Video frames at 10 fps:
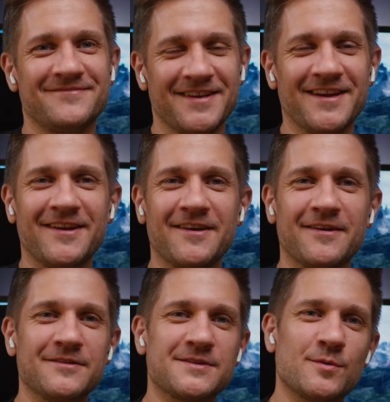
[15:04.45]

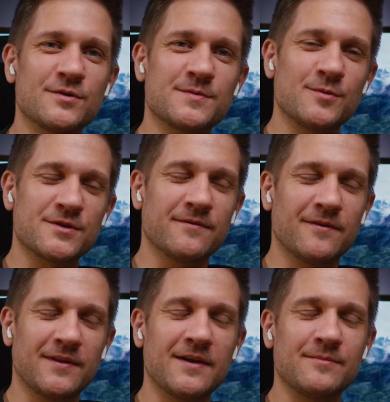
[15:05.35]
Yeah. It's most of
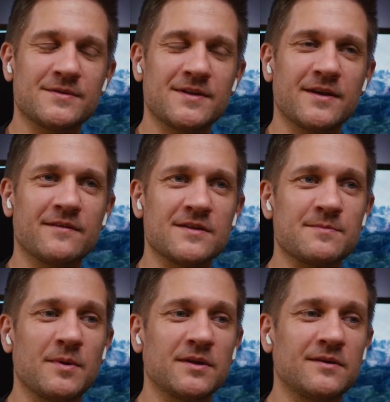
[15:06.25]
the time it's like this.
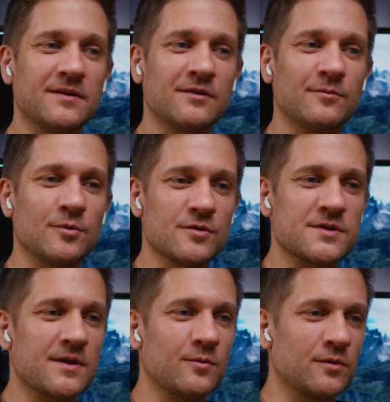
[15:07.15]
But to be
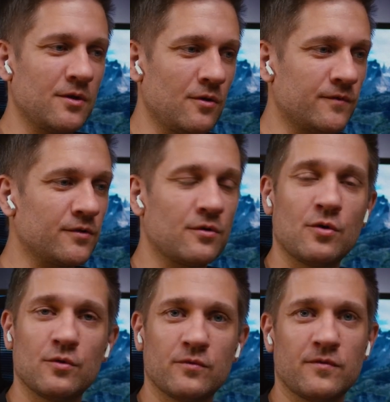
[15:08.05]
honest, I would love to
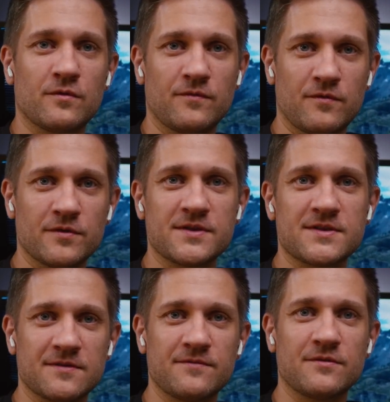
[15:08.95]
go for
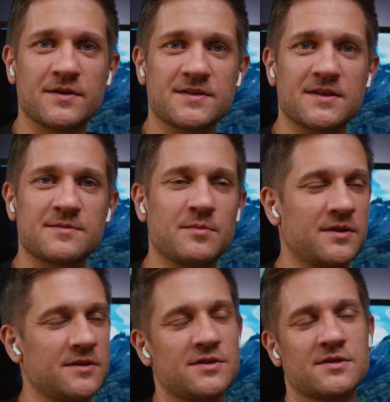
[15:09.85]
the sets, but
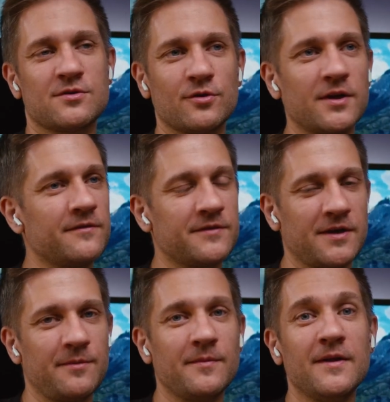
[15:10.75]
I just don't have
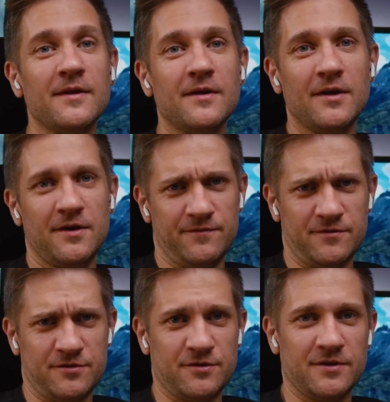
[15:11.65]
time,
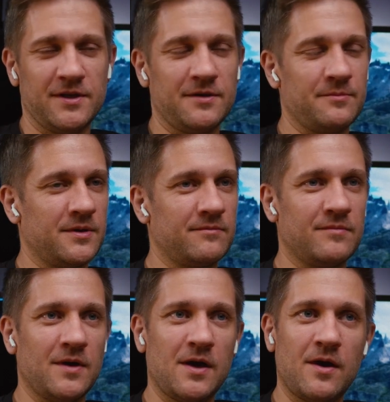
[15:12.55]
unfortunately. But
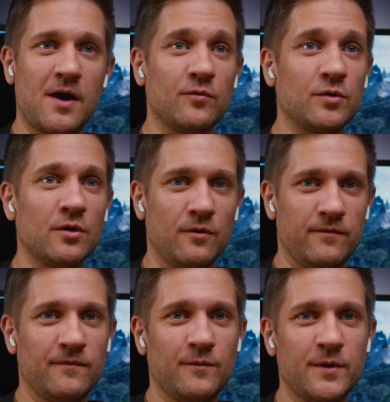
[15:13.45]
I would
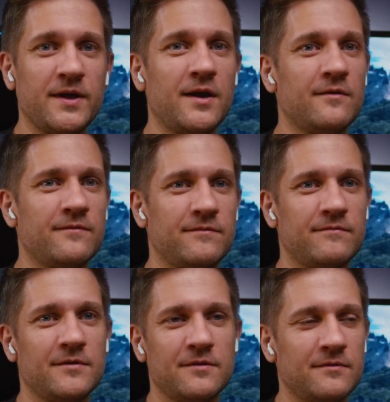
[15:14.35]
love, when I have
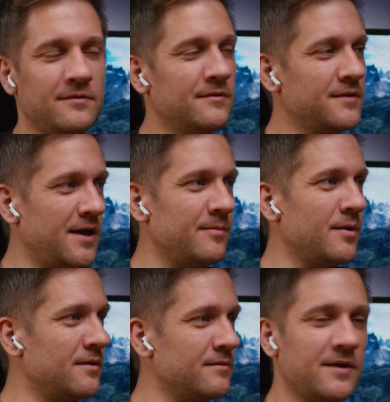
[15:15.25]

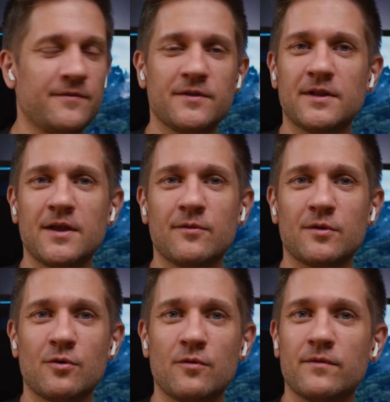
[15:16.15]
time, definitely I will
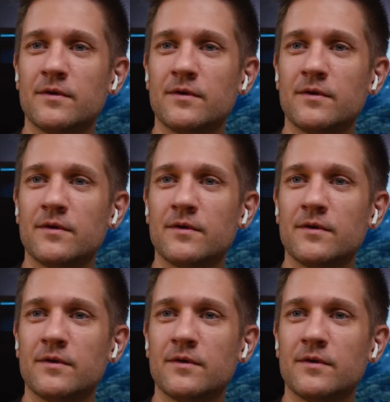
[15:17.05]
go.